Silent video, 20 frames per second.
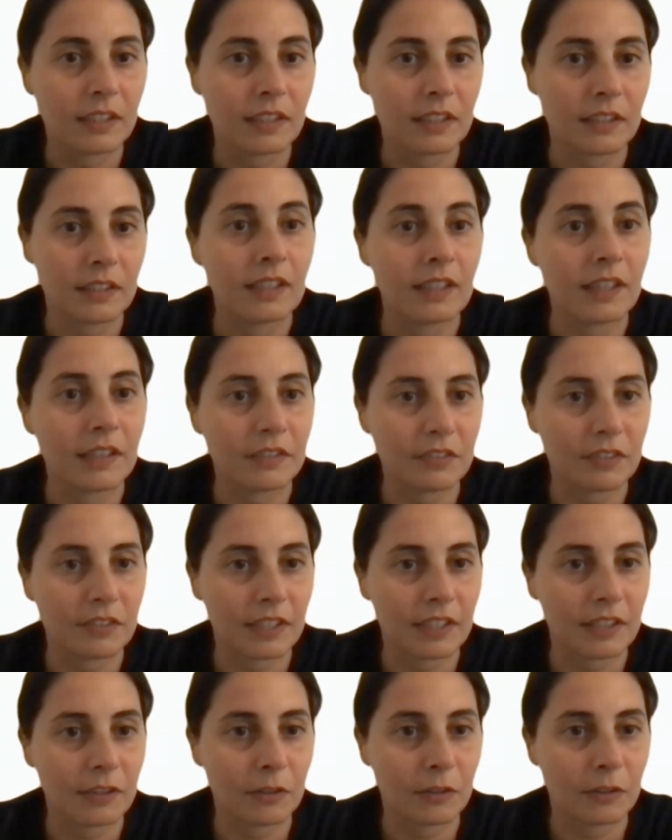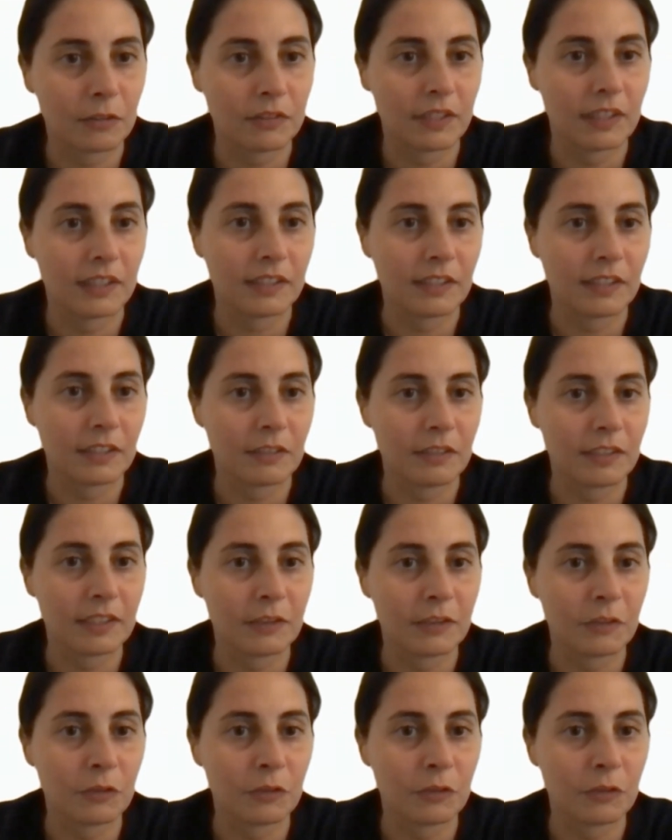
the life cycle of data, right?